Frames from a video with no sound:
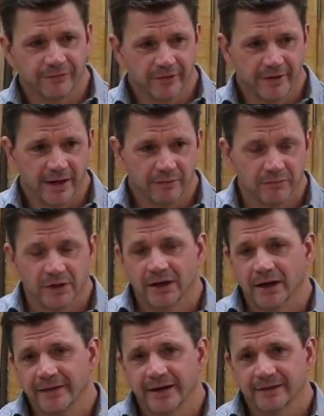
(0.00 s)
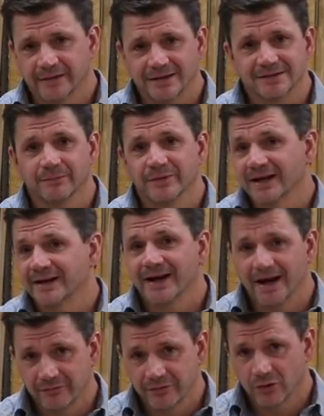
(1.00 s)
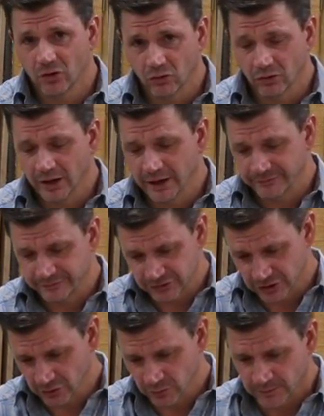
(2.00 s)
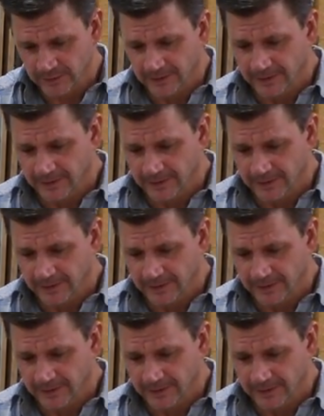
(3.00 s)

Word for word: for them, and they, that's something they can have their whole life. So